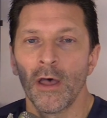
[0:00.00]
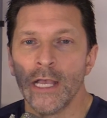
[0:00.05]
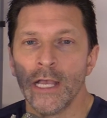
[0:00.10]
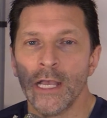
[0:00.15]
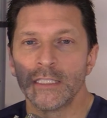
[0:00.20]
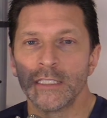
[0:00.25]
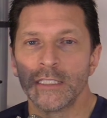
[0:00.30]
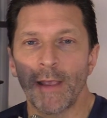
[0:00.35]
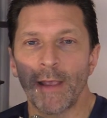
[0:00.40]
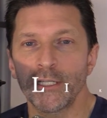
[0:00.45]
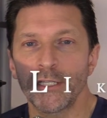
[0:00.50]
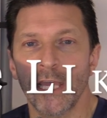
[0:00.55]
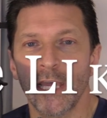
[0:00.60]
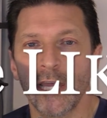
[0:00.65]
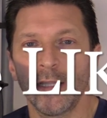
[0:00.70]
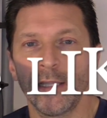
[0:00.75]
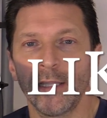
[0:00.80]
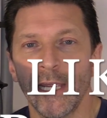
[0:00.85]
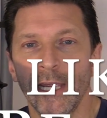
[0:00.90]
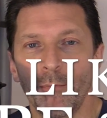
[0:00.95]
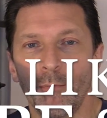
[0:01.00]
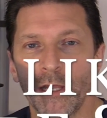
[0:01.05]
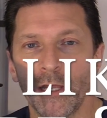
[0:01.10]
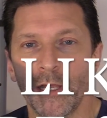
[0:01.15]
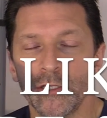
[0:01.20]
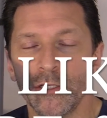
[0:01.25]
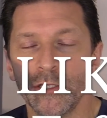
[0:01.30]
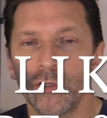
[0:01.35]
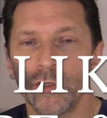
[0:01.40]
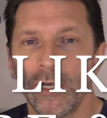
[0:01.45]
Smash that like
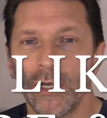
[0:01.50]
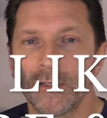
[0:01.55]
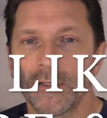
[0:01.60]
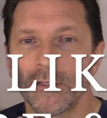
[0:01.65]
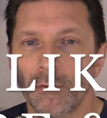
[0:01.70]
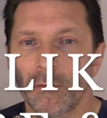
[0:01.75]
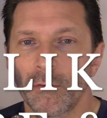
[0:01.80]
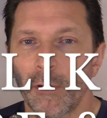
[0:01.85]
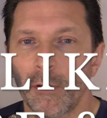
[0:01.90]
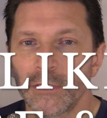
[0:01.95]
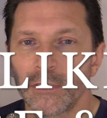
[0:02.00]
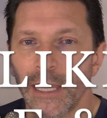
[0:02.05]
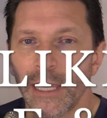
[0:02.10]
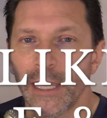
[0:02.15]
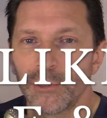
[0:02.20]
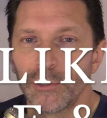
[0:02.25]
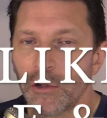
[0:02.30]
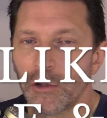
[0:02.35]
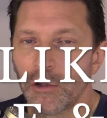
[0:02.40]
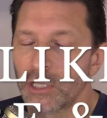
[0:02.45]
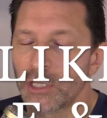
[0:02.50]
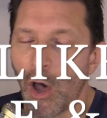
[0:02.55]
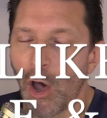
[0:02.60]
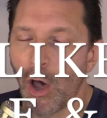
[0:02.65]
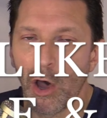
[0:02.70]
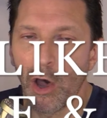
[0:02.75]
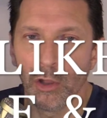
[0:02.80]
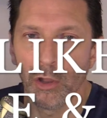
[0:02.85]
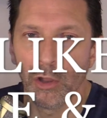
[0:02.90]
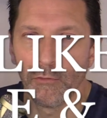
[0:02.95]
button. Join us for post-game shows
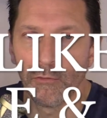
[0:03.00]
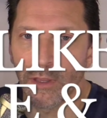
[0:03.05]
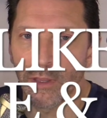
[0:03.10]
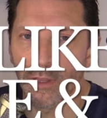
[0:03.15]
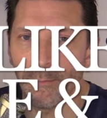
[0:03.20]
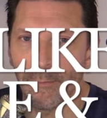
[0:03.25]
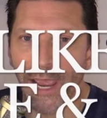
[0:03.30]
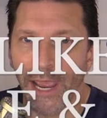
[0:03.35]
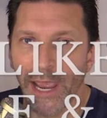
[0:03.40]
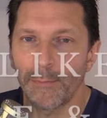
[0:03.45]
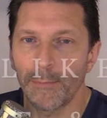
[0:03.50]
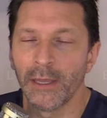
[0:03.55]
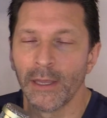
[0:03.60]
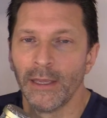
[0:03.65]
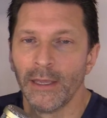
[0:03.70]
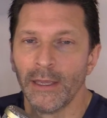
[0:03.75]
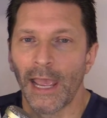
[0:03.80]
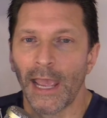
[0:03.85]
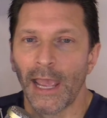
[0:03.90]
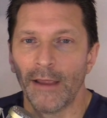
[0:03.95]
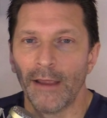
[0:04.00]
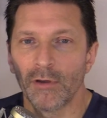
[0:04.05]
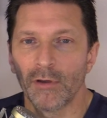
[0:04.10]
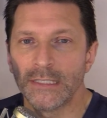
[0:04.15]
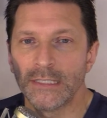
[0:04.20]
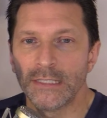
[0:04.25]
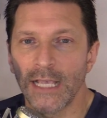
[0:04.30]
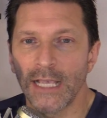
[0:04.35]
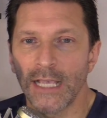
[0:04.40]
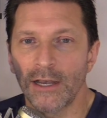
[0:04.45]
all over the map every
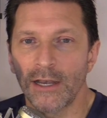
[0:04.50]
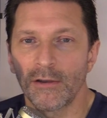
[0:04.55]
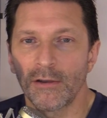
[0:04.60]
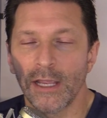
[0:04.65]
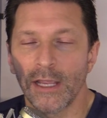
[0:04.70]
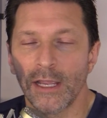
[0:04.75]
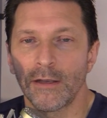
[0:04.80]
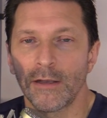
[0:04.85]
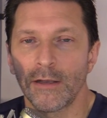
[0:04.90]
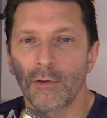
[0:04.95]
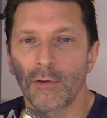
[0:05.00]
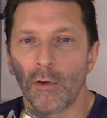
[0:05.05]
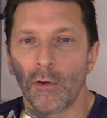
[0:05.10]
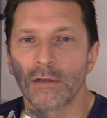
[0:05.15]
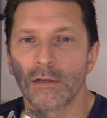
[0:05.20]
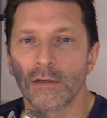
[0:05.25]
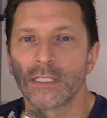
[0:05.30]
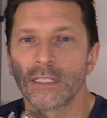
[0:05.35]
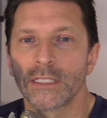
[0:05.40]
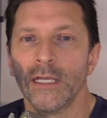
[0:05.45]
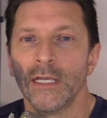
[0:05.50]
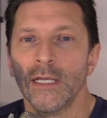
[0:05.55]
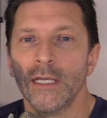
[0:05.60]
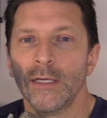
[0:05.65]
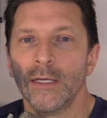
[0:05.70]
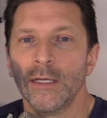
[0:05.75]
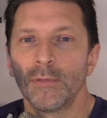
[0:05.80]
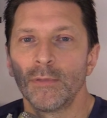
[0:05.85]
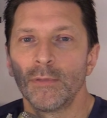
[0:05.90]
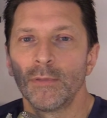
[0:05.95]
Saturday. And, of course,
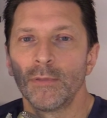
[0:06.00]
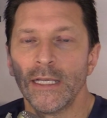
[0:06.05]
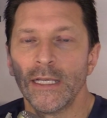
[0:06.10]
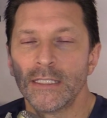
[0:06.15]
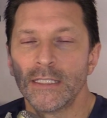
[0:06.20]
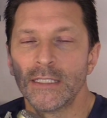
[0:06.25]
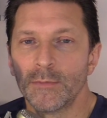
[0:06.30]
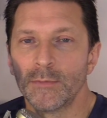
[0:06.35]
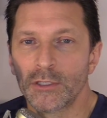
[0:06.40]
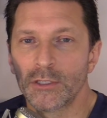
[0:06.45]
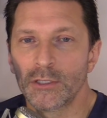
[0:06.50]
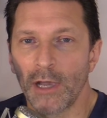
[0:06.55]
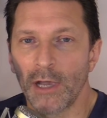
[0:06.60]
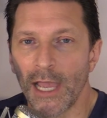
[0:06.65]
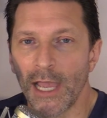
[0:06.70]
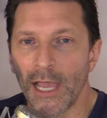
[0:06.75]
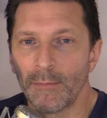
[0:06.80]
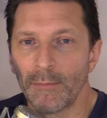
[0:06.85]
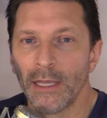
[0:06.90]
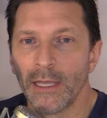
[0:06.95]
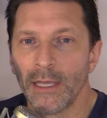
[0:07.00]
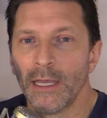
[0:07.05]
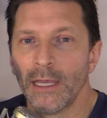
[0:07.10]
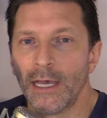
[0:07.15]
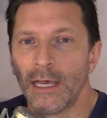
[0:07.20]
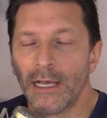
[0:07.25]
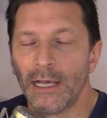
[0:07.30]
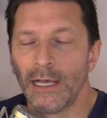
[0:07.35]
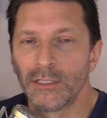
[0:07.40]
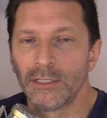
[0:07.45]
please subscribe
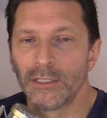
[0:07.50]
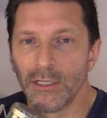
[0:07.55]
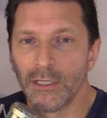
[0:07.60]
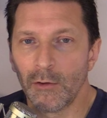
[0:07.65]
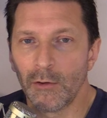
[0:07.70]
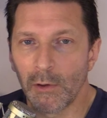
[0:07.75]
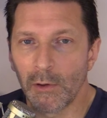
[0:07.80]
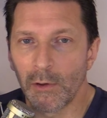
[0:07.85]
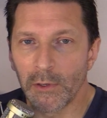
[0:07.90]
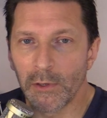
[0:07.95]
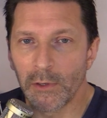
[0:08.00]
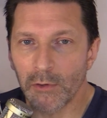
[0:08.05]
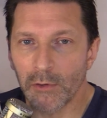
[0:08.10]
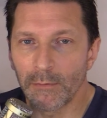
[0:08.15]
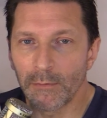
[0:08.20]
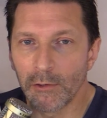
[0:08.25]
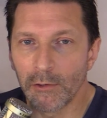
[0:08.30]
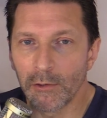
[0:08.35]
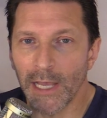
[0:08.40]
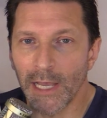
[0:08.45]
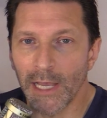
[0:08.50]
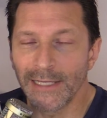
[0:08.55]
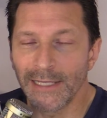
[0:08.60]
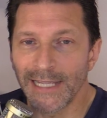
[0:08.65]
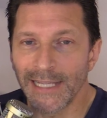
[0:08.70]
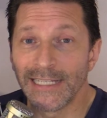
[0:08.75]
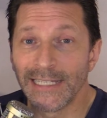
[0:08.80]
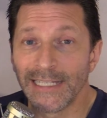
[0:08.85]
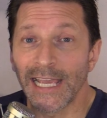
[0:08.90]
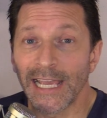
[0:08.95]
uh, to know when we drop new
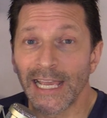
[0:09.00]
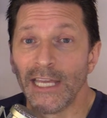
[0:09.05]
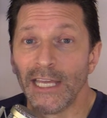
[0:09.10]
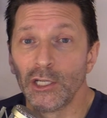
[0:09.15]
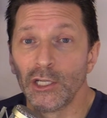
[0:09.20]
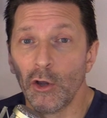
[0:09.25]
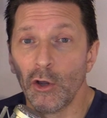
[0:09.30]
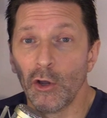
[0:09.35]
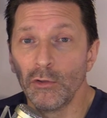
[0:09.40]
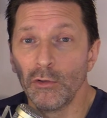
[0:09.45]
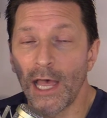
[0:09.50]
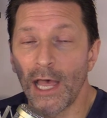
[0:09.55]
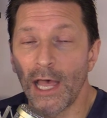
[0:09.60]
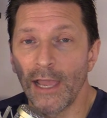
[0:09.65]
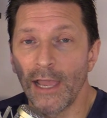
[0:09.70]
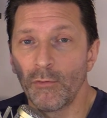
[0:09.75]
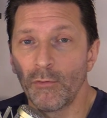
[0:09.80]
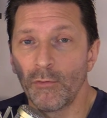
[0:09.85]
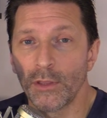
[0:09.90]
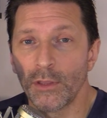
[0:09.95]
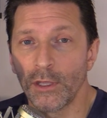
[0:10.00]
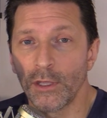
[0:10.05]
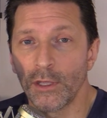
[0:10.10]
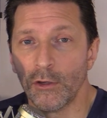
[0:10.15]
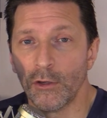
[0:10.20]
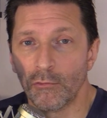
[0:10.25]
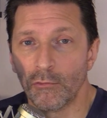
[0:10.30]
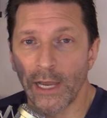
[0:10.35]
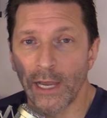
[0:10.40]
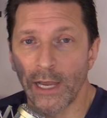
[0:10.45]
content and go live with you
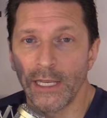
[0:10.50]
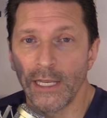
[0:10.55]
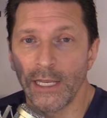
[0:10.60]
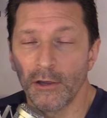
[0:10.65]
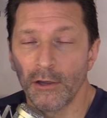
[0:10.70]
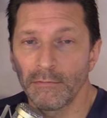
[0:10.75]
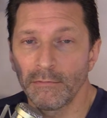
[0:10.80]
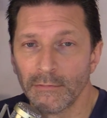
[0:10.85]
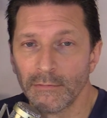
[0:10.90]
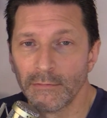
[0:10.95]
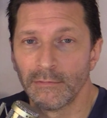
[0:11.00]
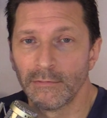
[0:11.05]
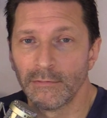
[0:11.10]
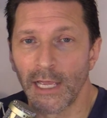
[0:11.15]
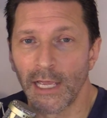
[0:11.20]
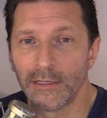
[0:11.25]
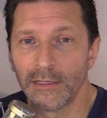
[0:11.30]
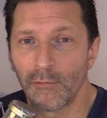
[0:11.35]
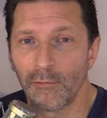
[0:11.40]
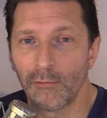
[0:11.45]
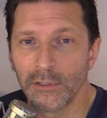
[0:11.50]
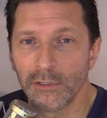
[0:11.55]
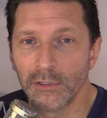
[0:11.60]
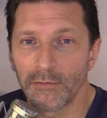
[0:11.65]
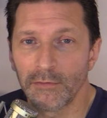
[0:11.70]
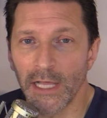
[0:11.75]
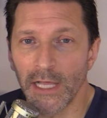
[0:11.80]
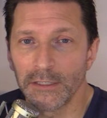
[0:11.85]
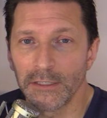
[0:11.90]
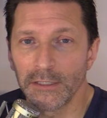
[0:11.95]
right here at the Voice of
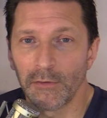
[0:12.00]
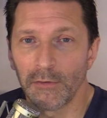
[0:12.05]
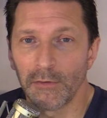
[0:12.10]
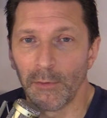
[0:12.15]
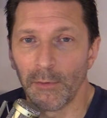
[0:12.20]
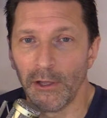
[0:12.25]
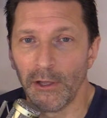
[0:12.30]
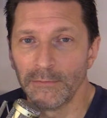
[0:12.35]
College Football.